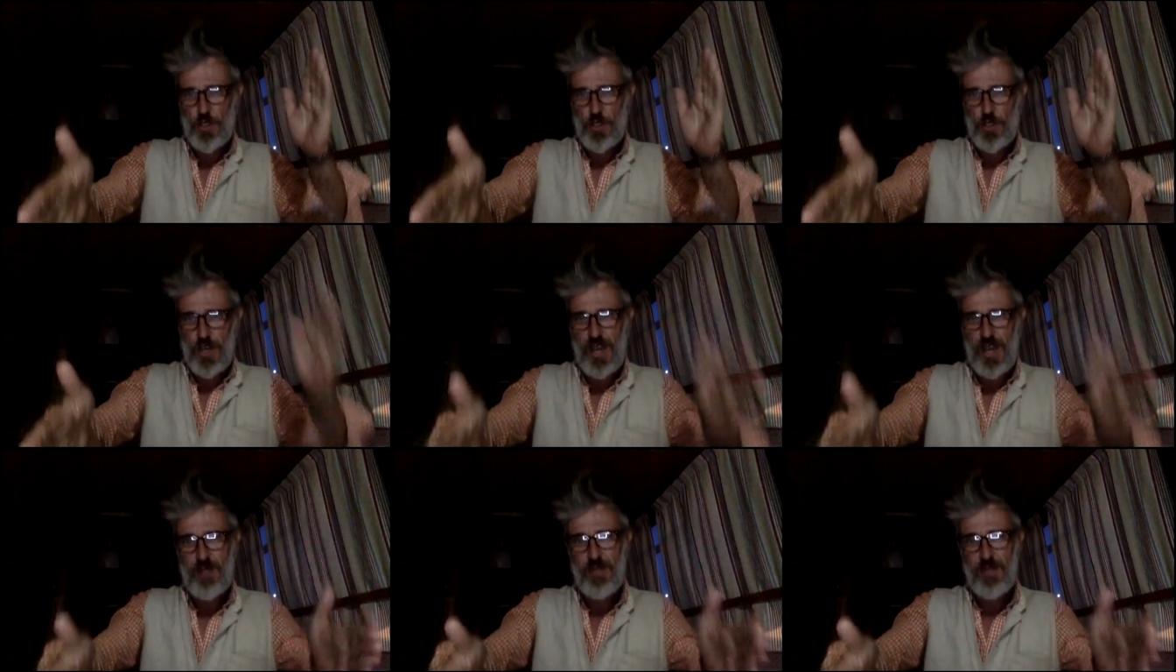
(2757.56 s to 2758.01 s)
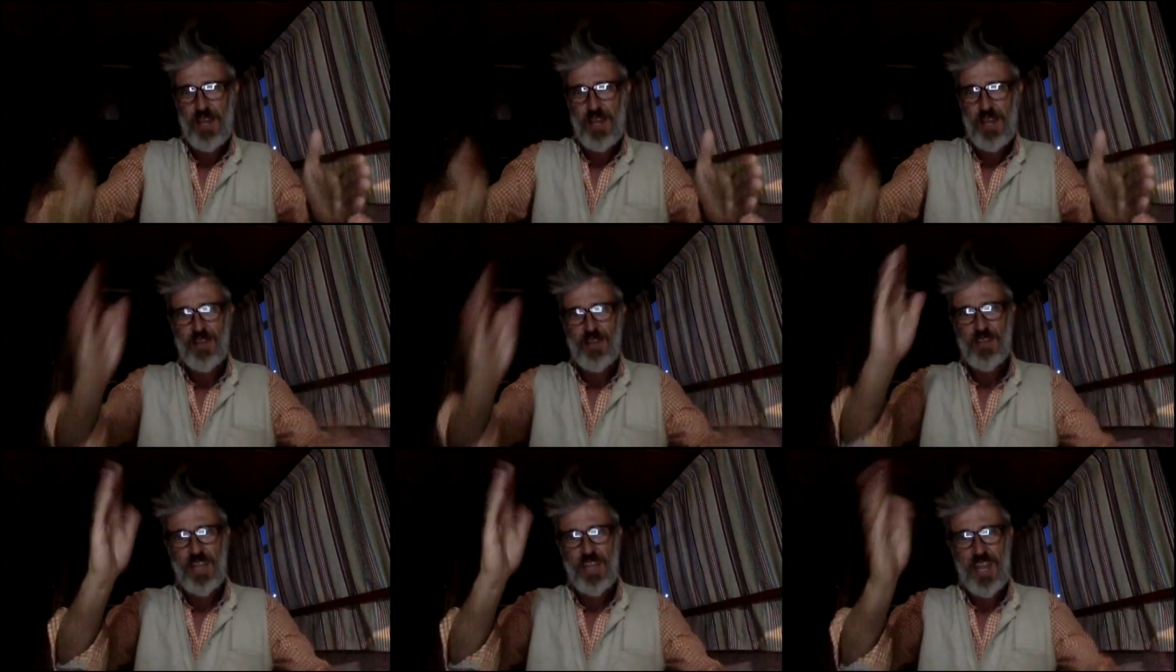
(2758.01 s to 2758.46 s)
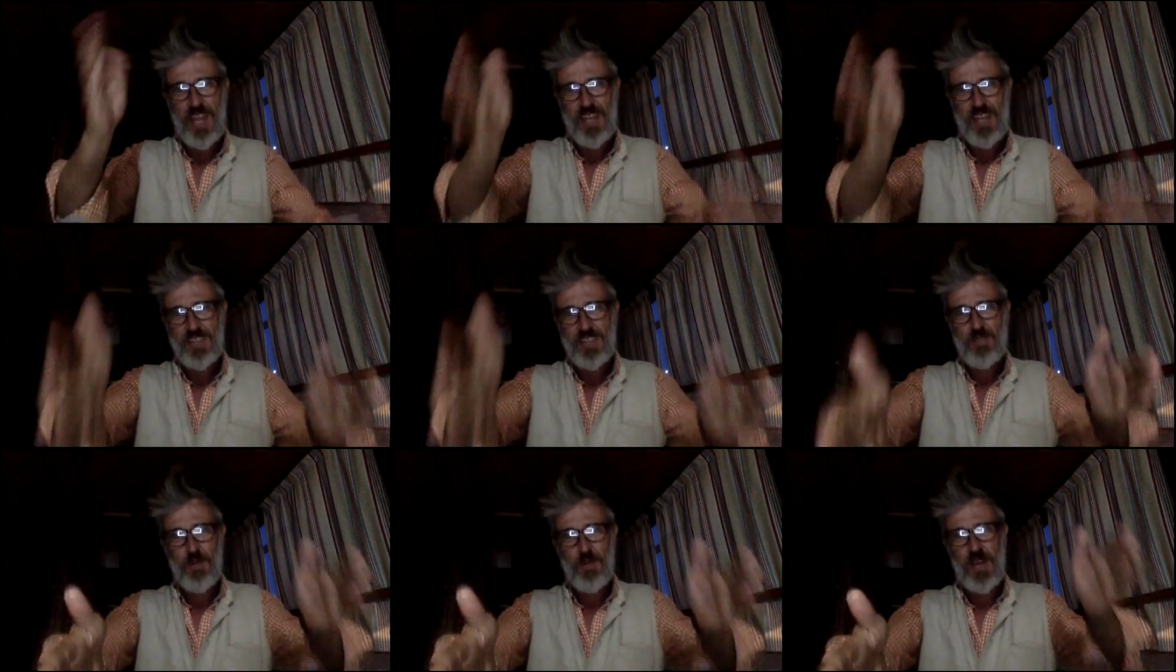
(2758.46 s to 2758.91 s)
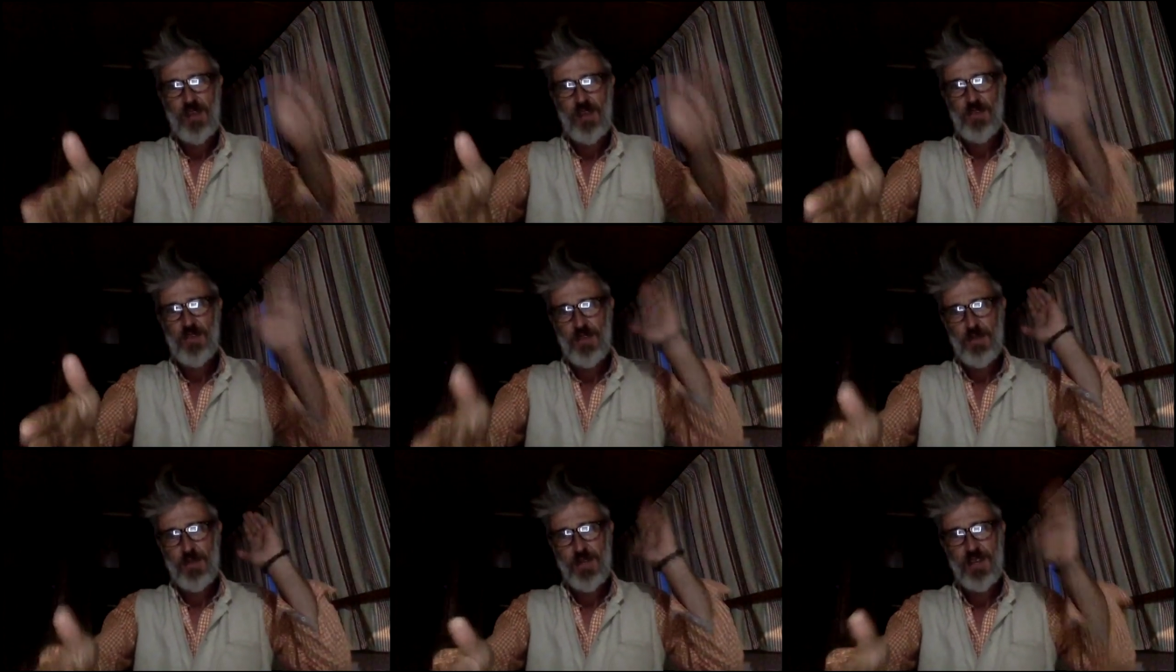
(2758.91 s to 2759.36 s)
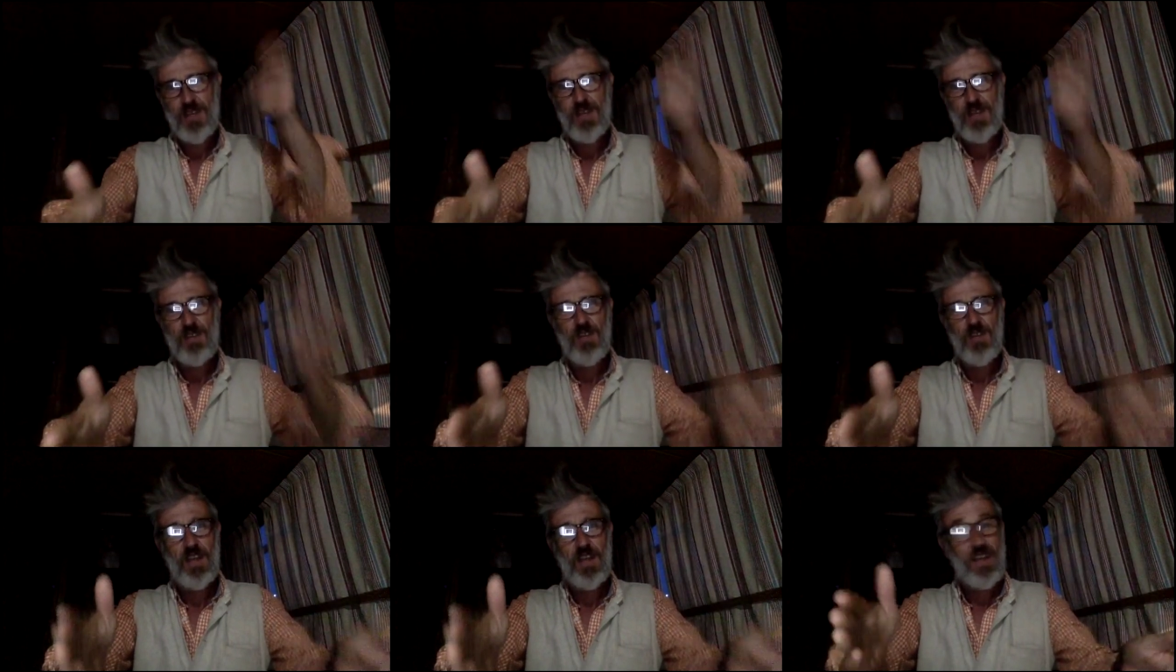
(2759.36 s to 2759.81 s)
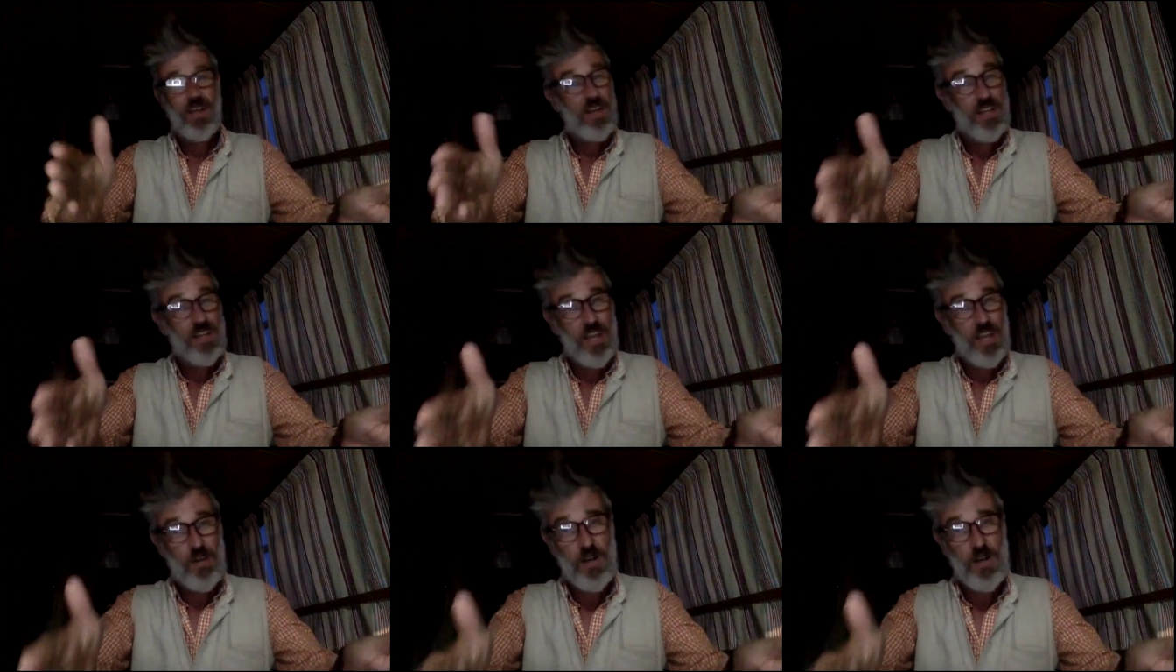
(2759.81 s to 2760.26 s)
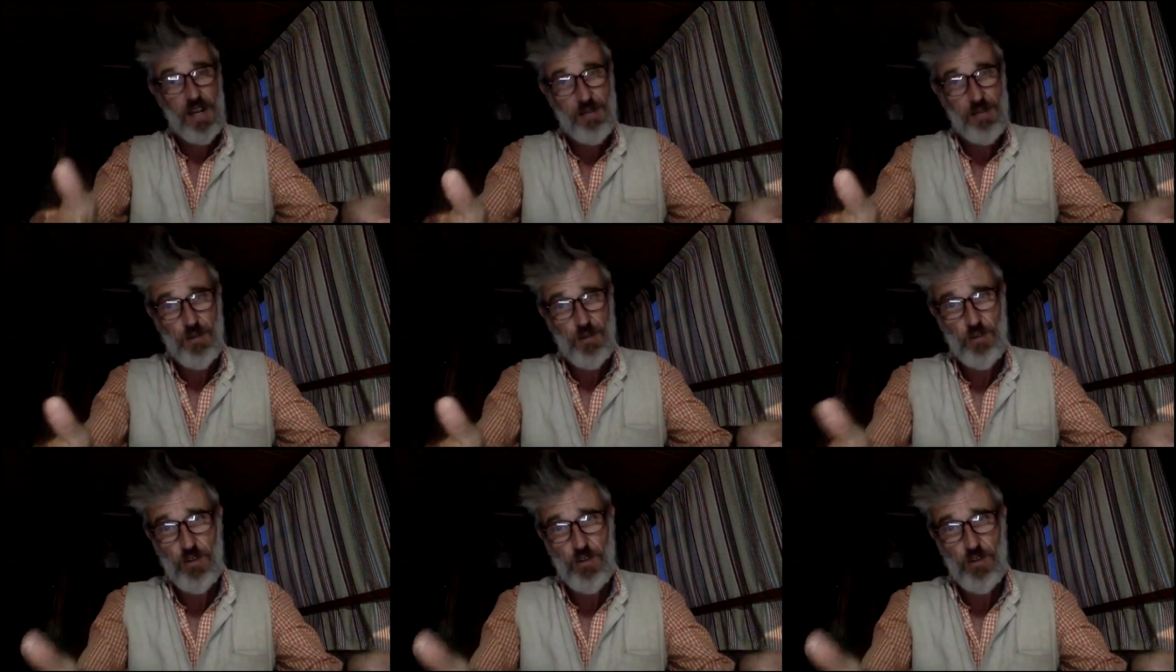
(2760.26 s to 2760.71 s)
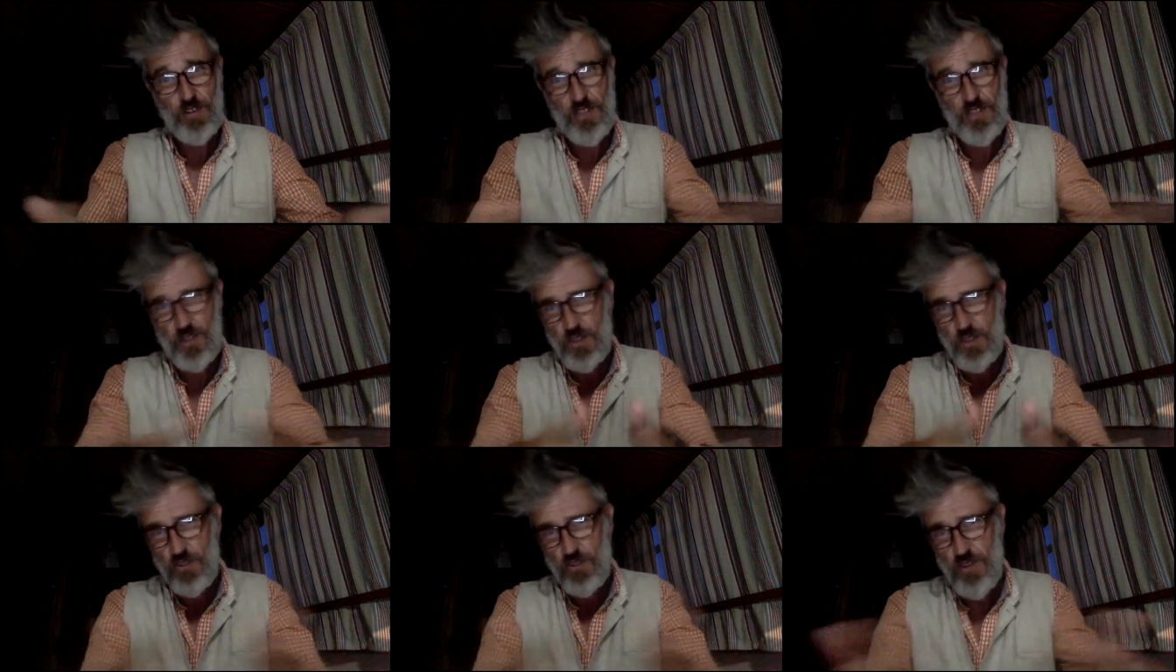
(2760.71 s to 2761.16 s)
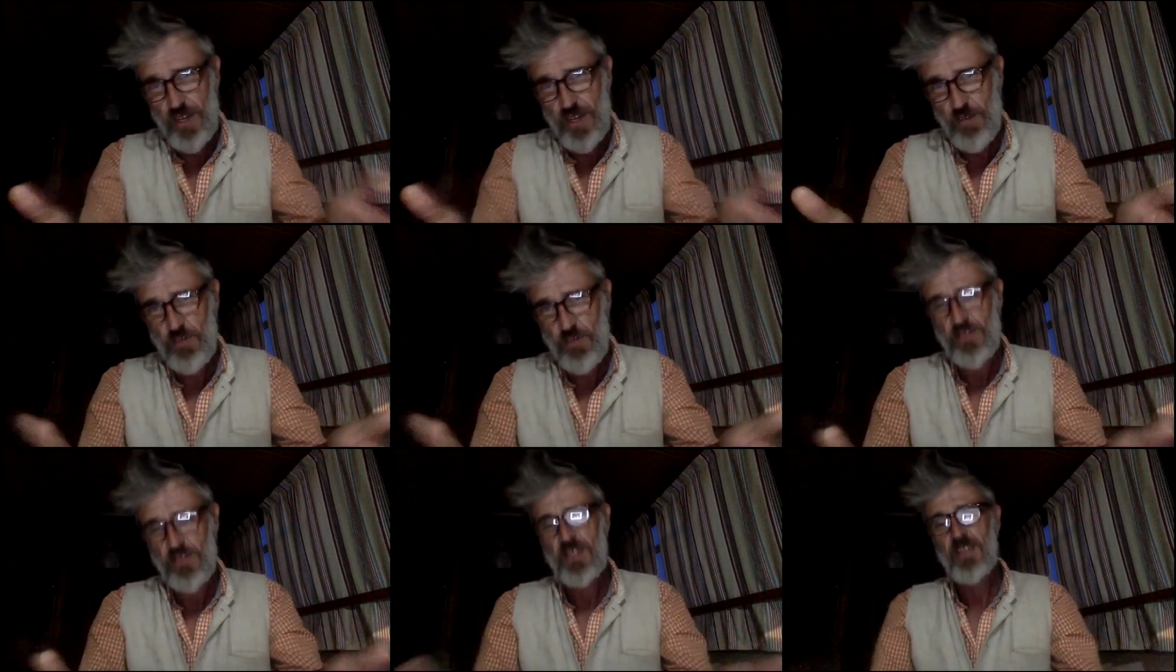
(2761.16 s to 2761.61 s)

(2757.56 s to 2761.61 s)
came down, the gates or whatever, the big kind of like you get on a level crossing or train crossing.